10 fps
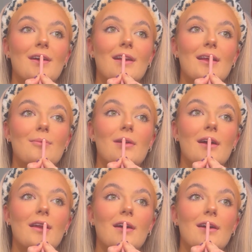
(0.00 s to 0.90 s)
lip
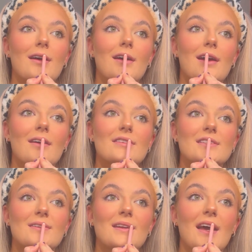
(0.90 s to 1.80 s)
liner every
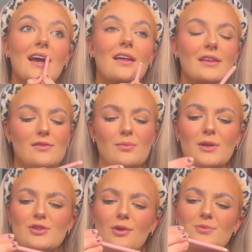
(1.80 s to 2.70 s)
single day. I think it's from
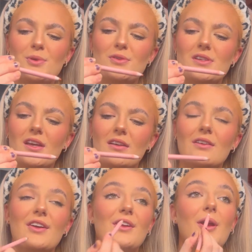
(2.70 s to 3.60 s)
like Doll's Beauty. I don't